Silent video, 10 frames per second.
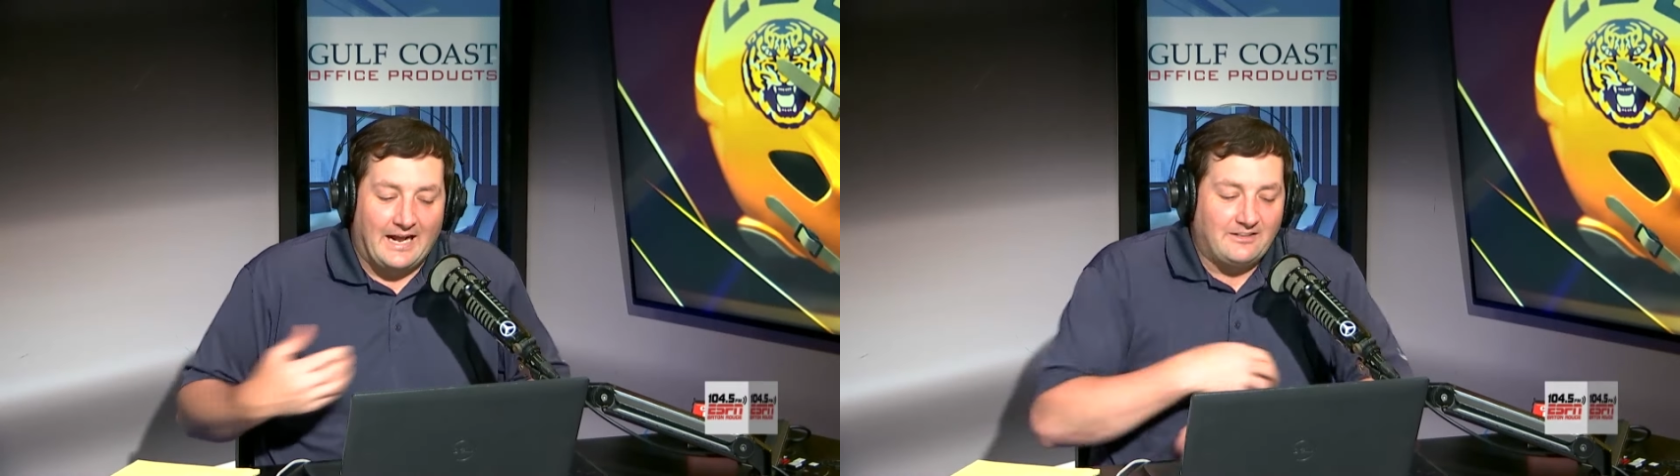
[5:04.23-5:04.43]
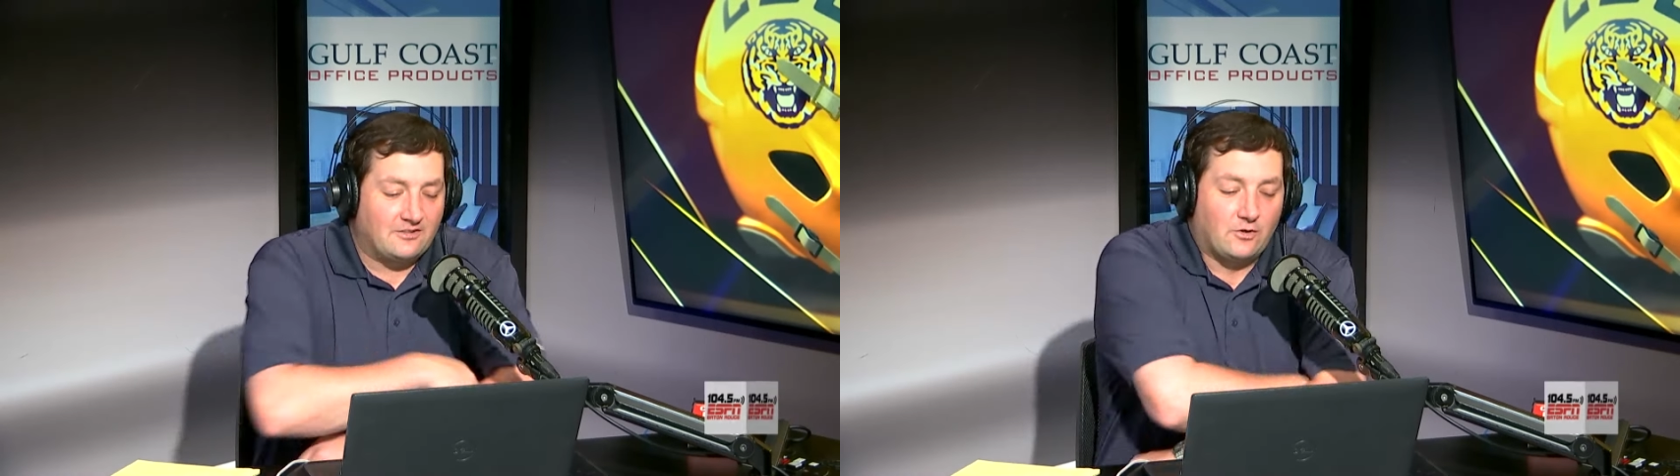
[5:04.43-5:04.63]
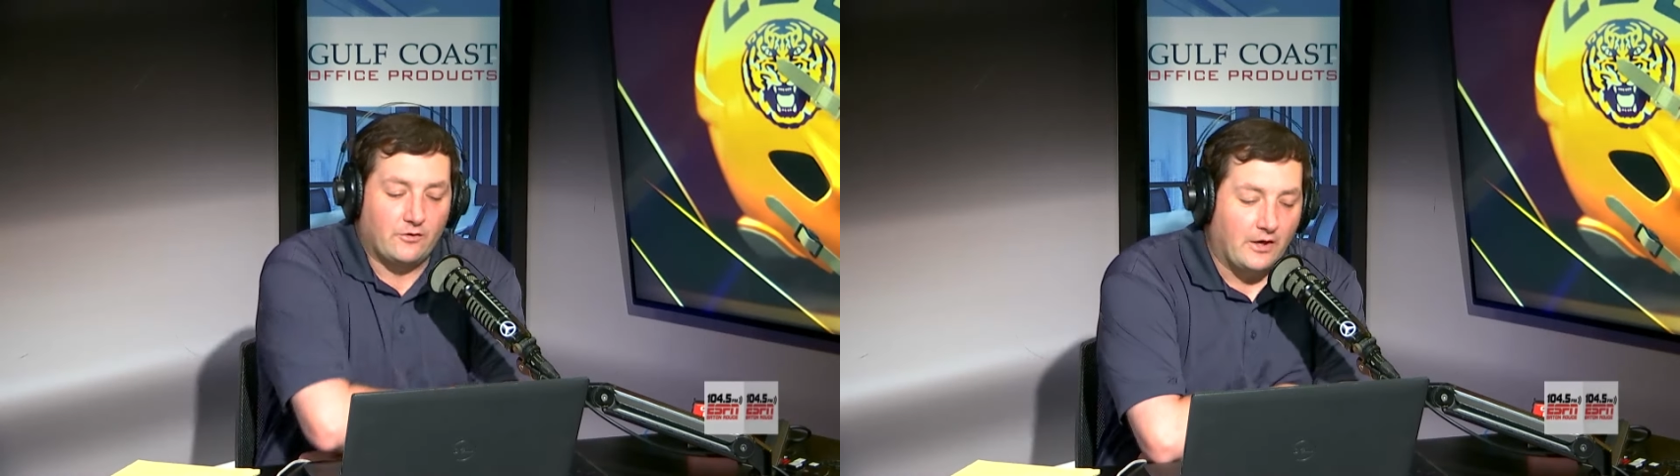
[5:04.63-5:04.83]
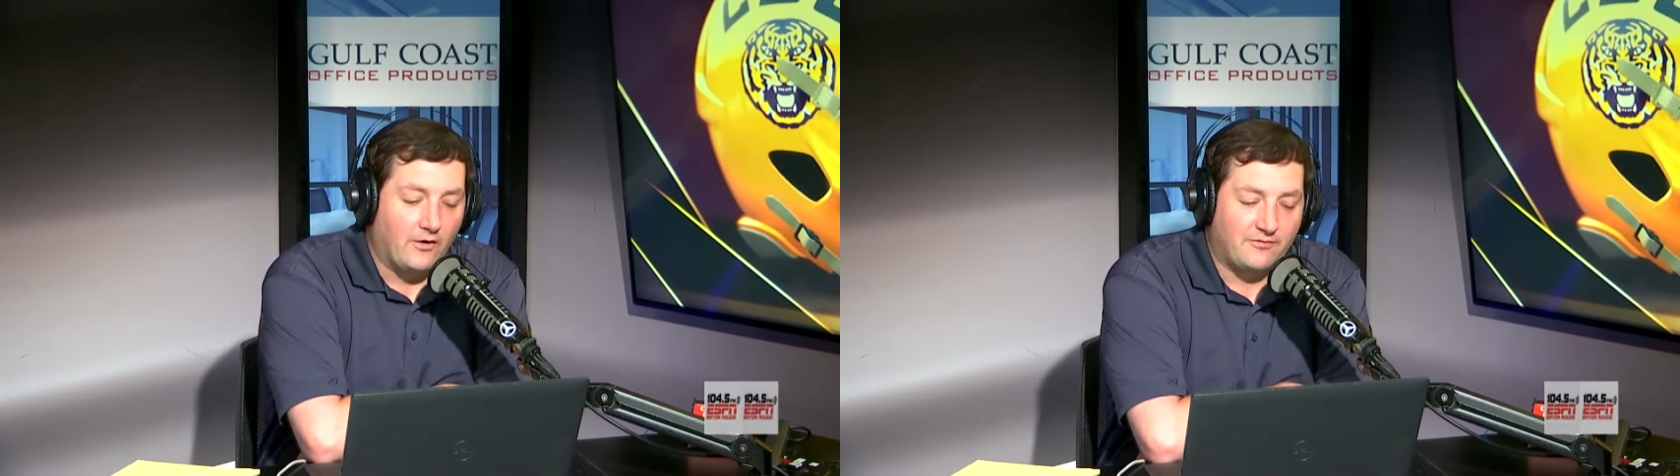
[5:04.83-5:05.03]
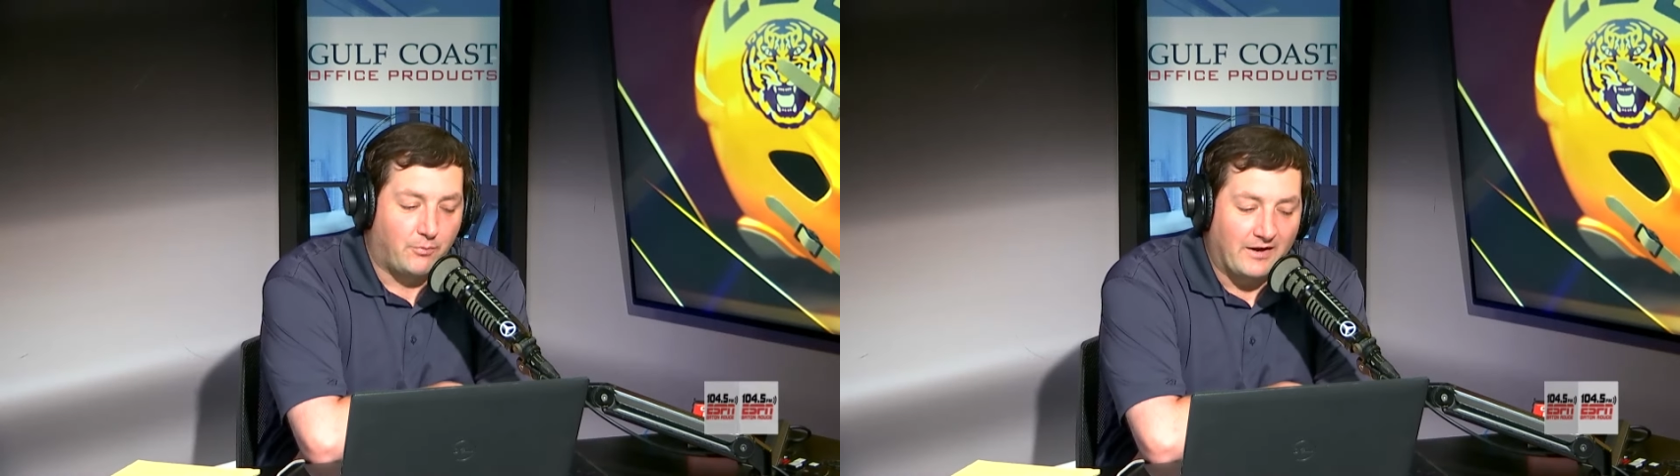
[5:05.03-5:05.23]
I just don't
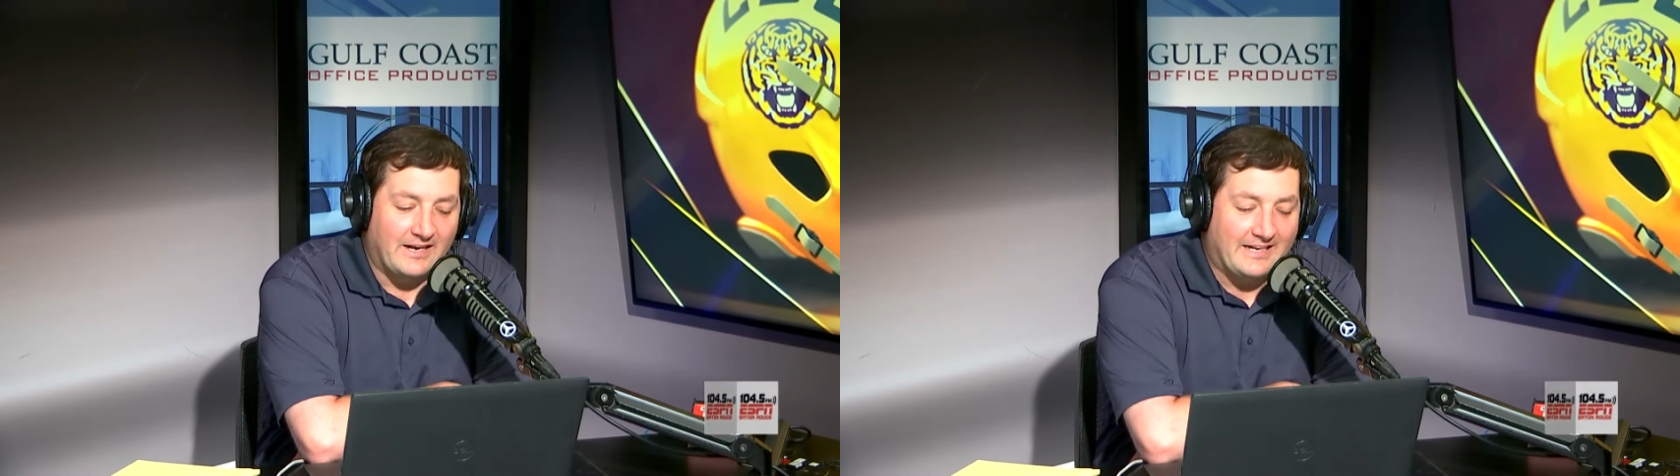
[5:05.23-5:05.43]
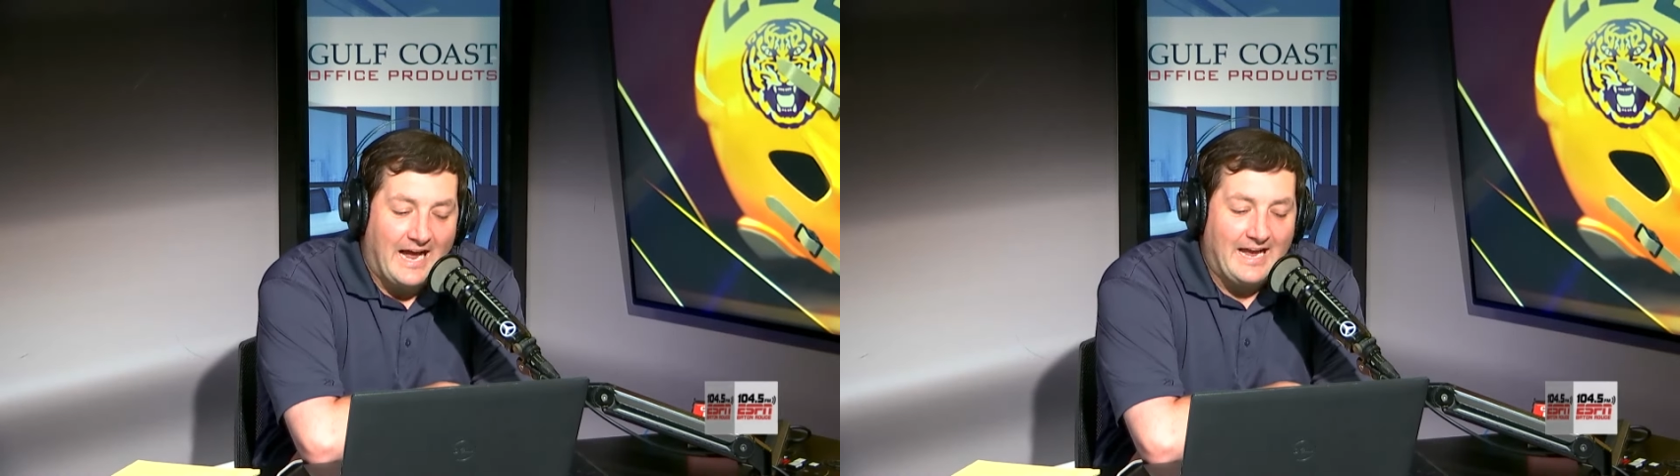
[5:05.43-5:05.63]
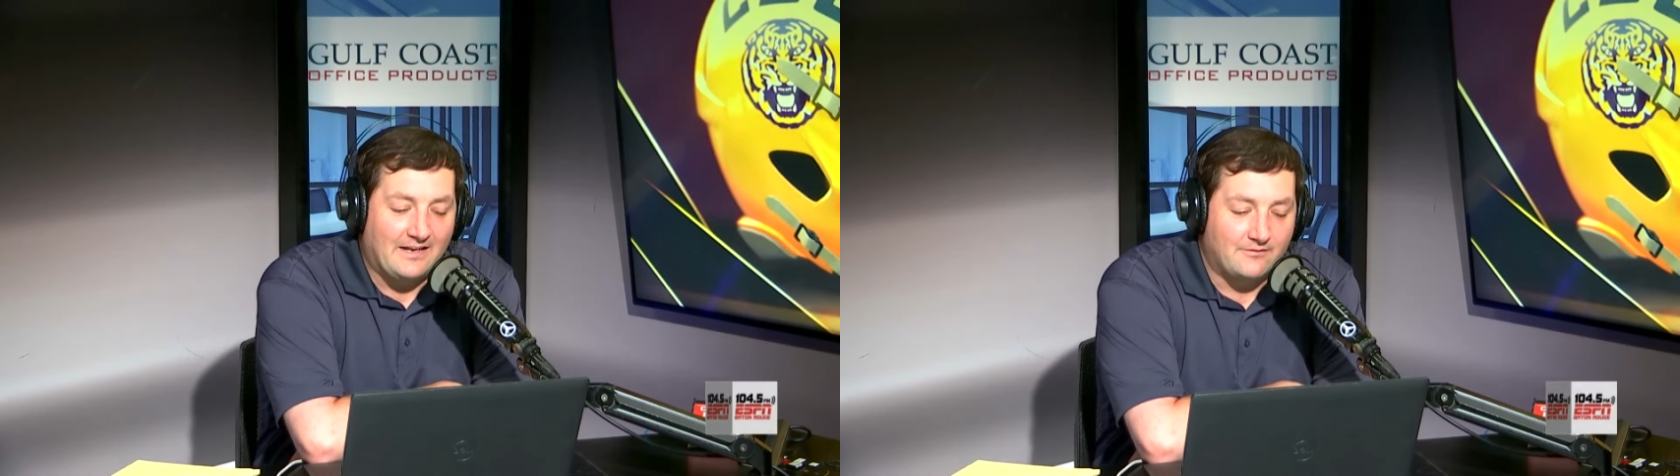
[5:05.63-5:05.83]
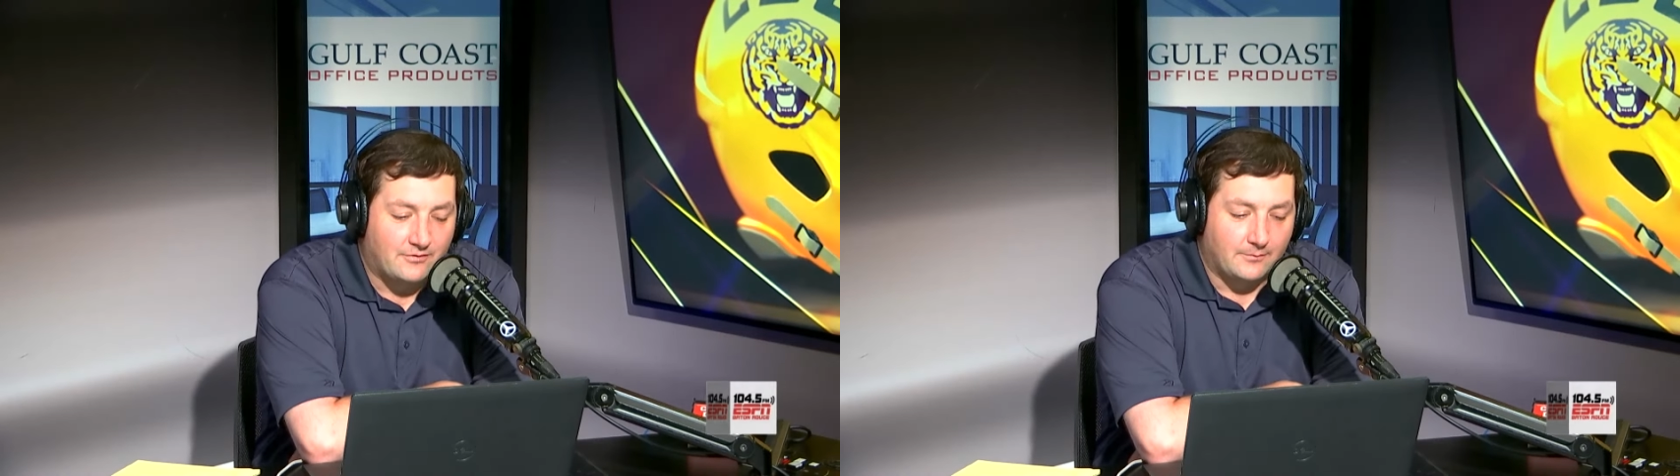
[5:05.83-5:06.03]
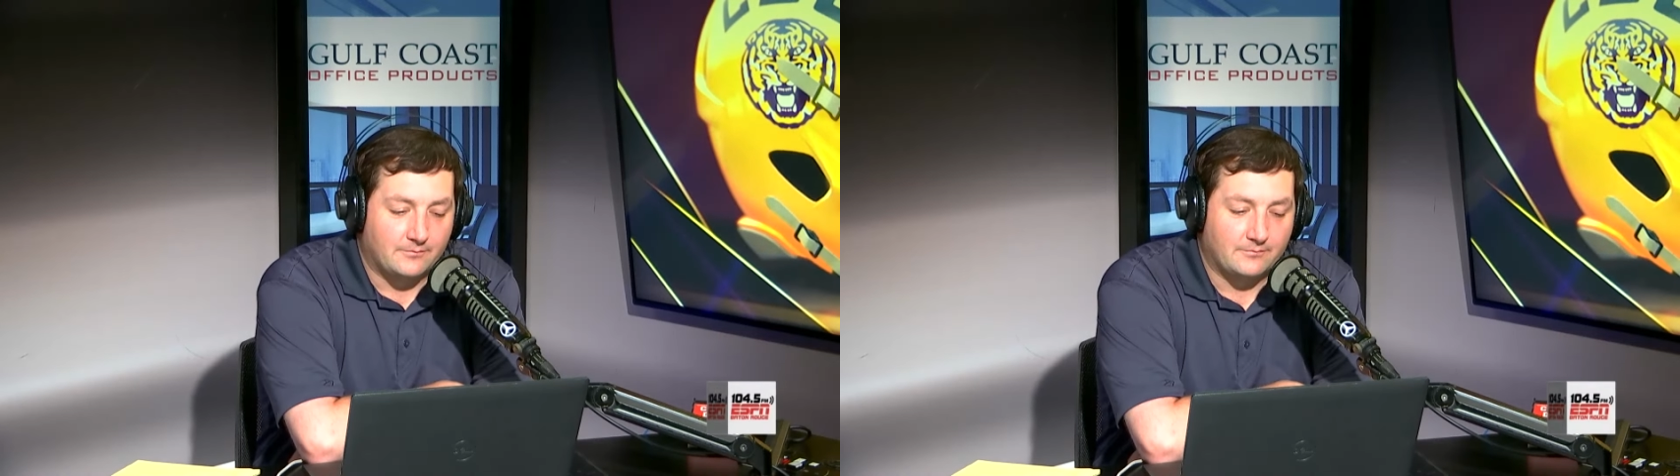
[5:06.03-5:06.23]
know if bringing a guy in
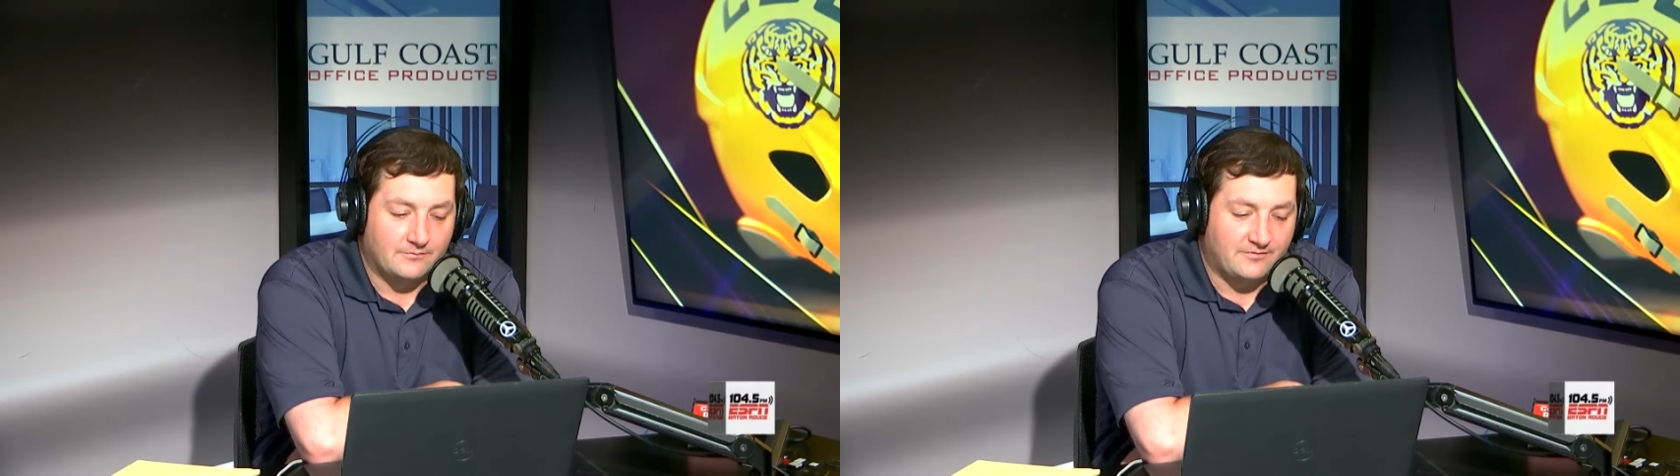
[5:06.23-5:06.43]
from